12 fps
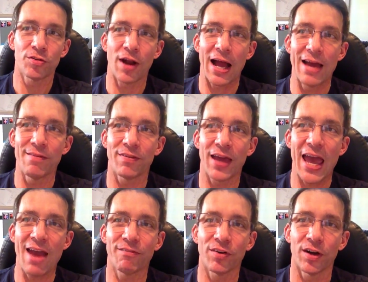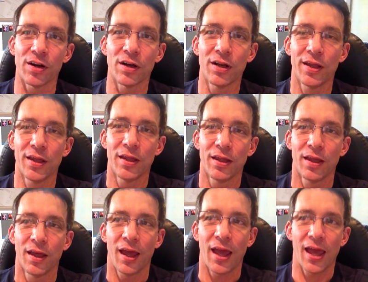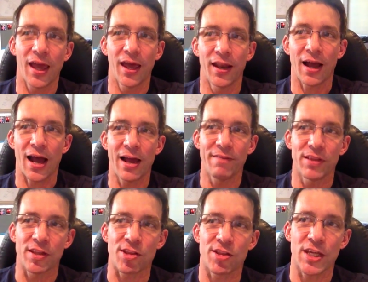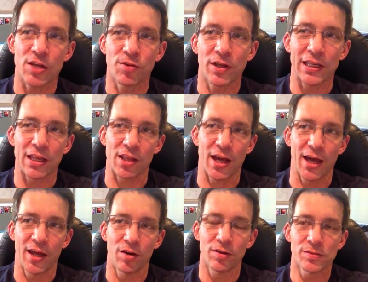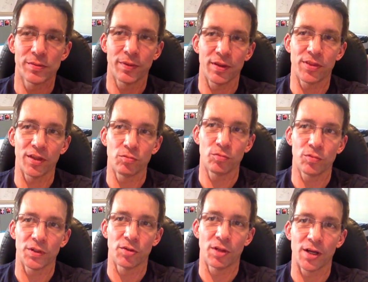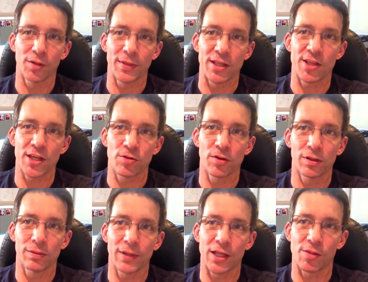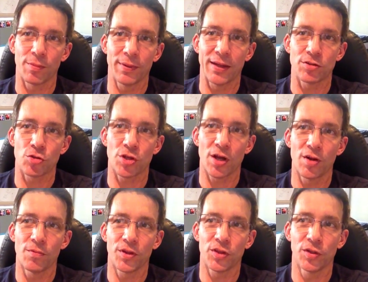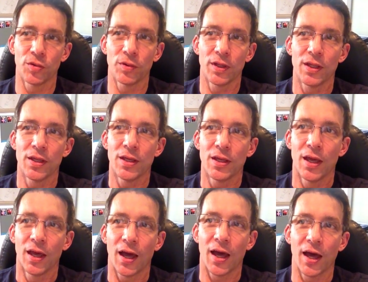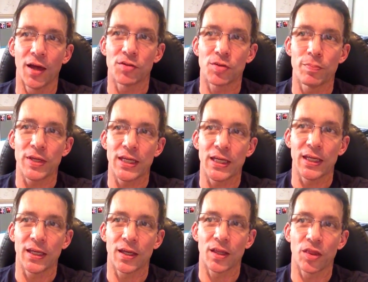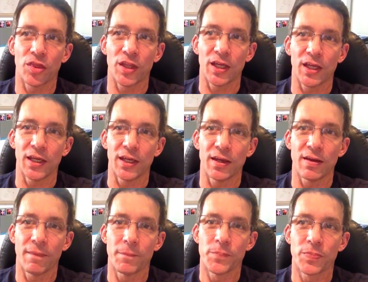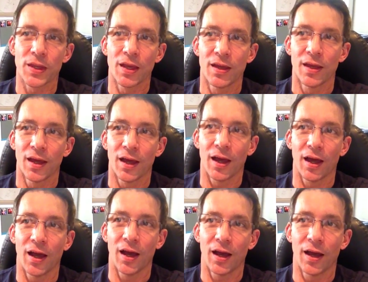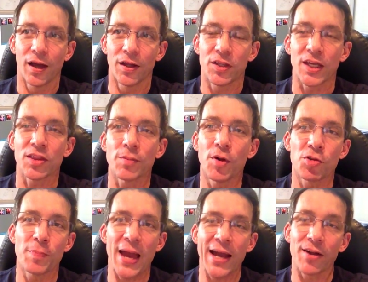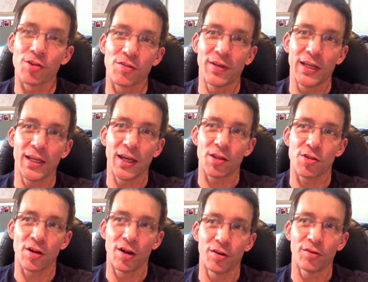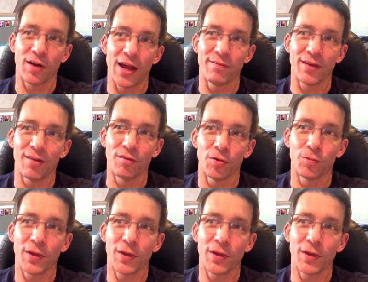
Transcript: drive ever, and I have this secret desire that will no longer be secret because I'm about to share it with you, uh, to be the, uh, to get the most backers of any Kickstarter drive ever.